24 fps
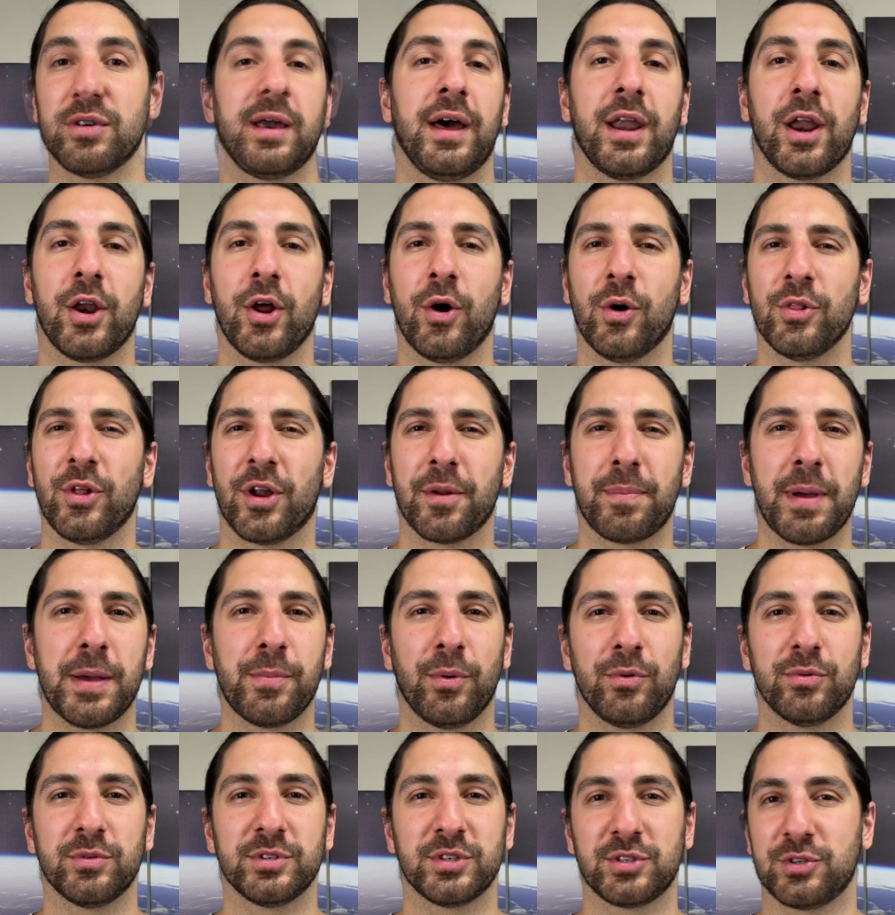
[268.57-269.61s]
And I know a lot of
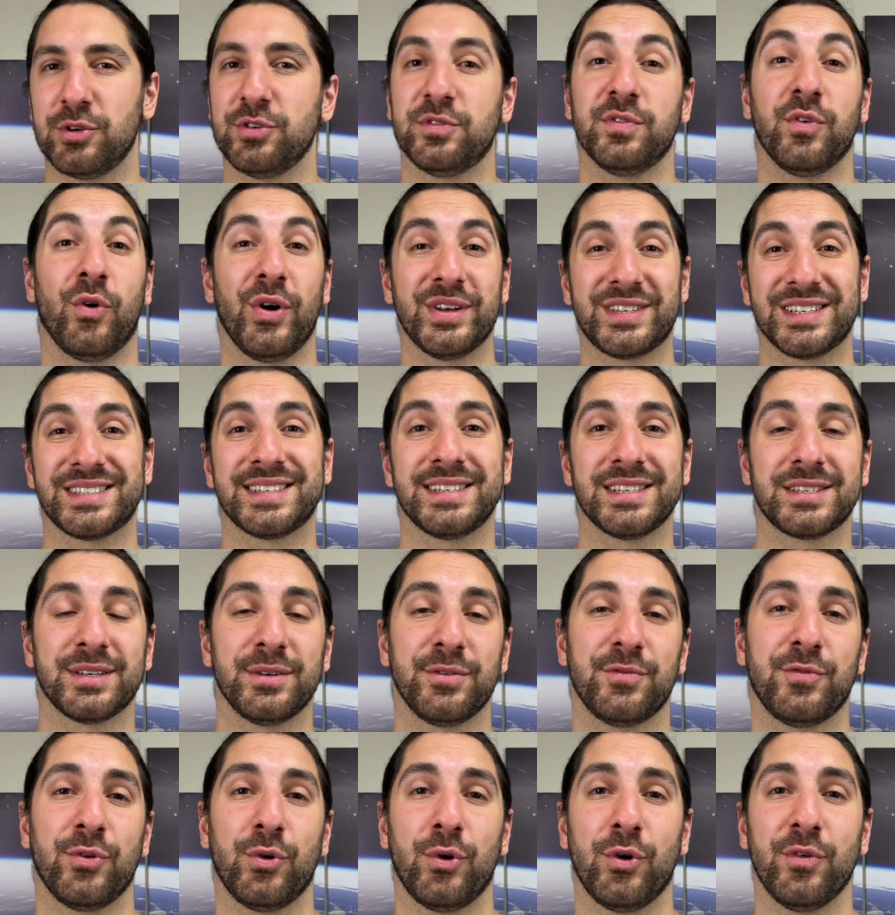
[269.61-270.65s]
people just use voice
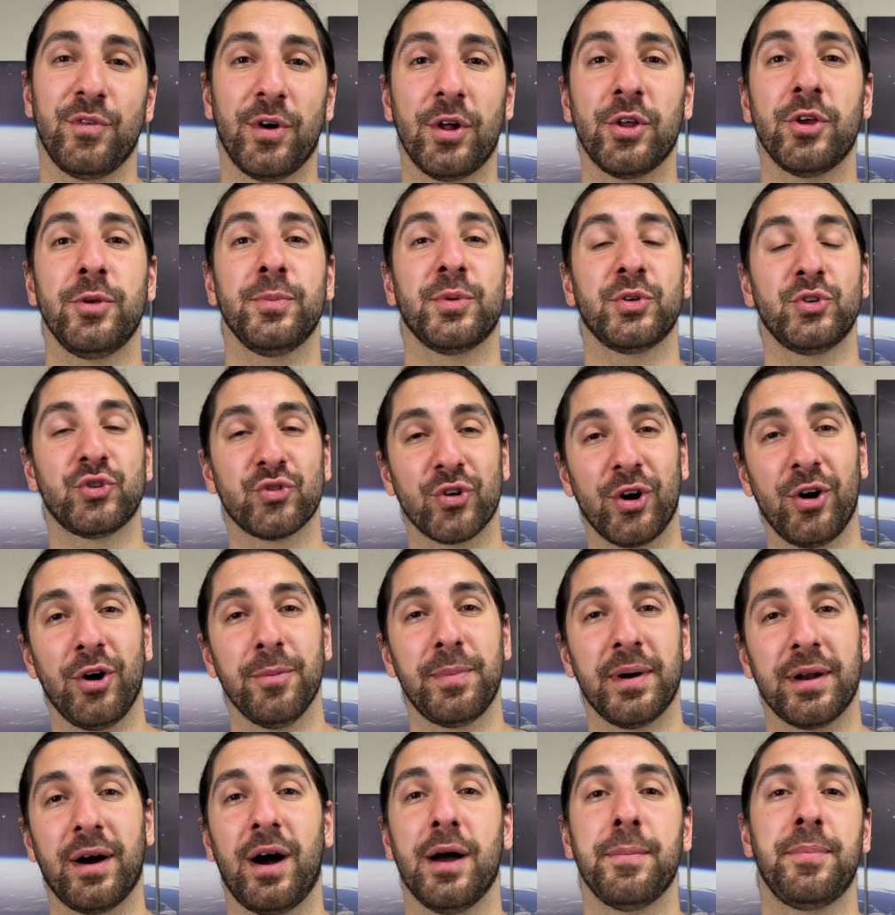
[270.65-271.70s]
assistant for volume control,
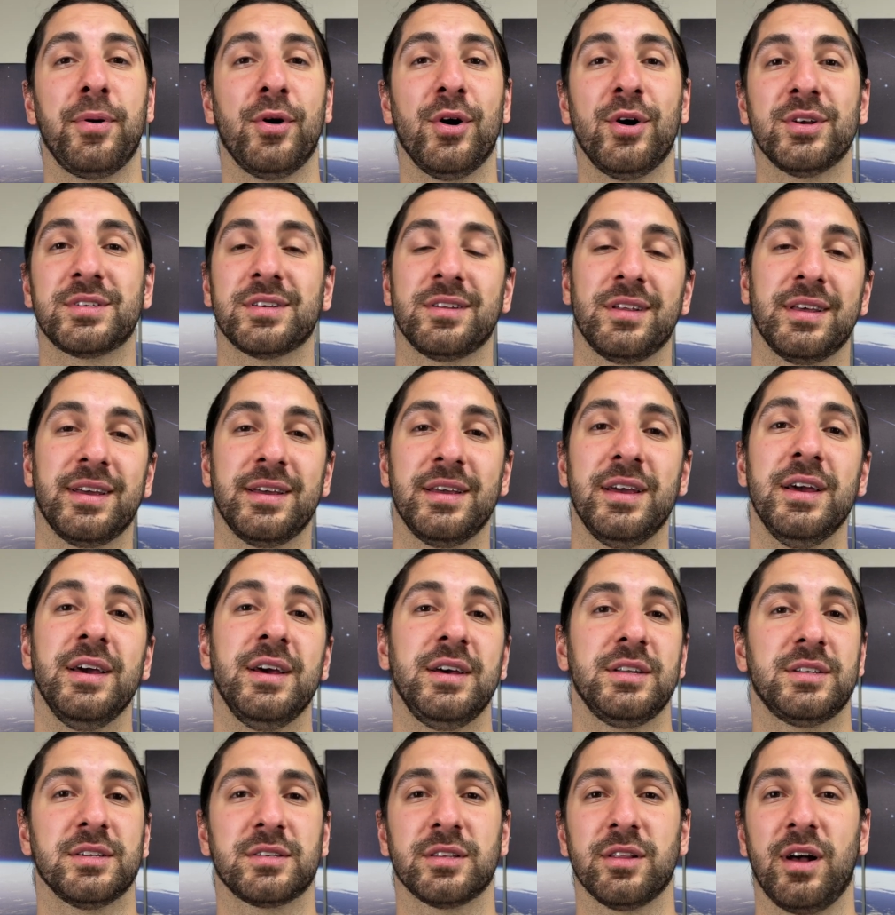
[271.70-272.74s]
but I personally
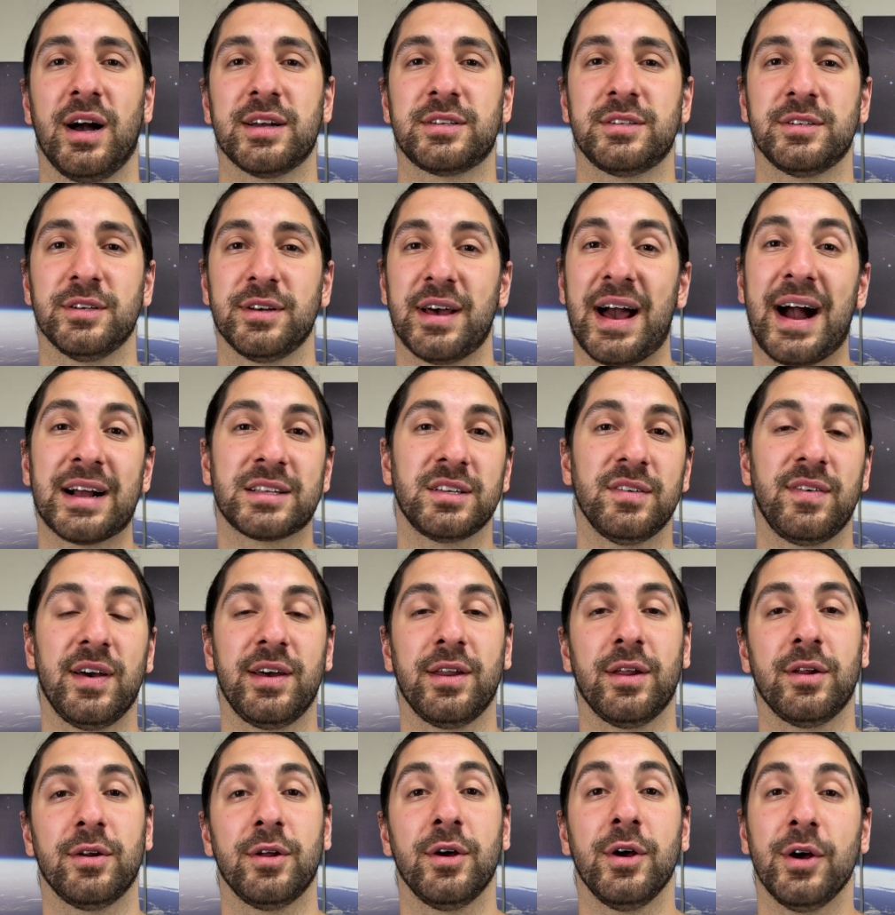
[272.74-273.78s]
just like to activate
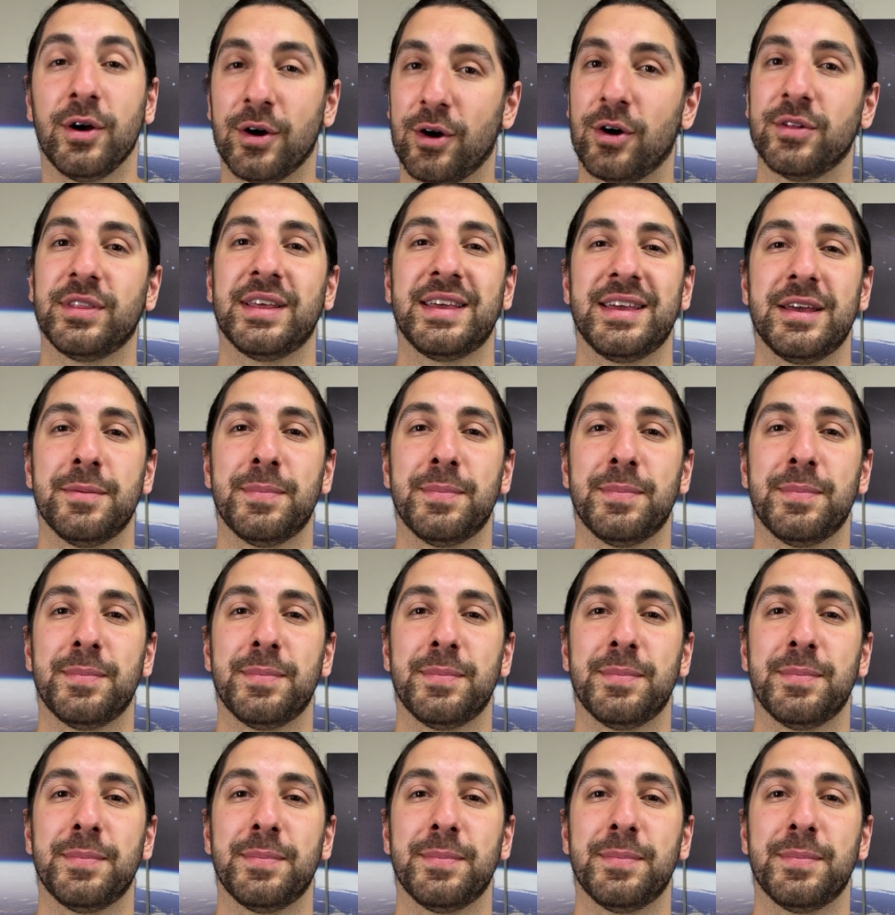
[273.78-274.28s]
it on the